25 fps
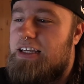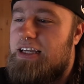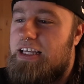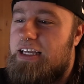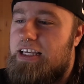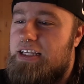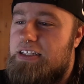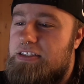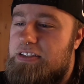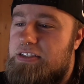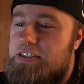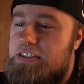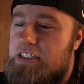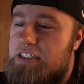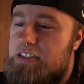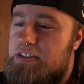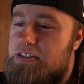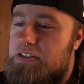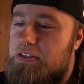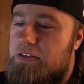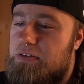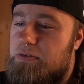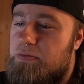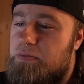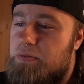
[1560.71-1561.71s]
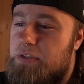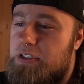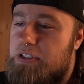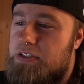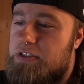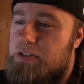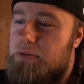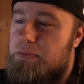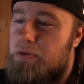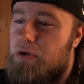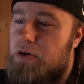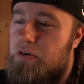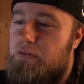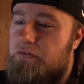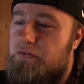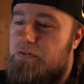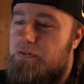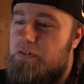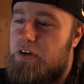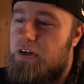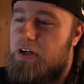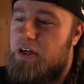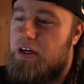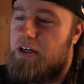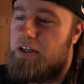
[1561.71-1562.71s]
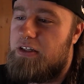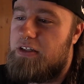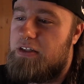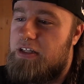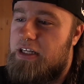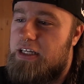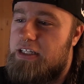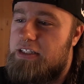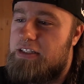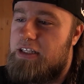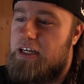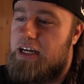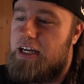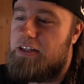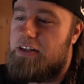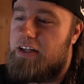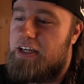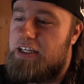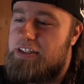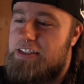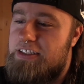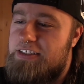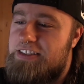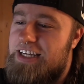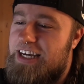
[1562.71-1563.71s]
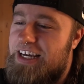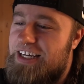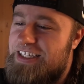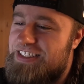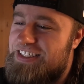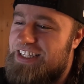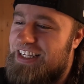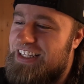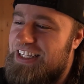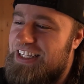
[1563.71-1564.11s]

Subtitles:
It's like, I like the text on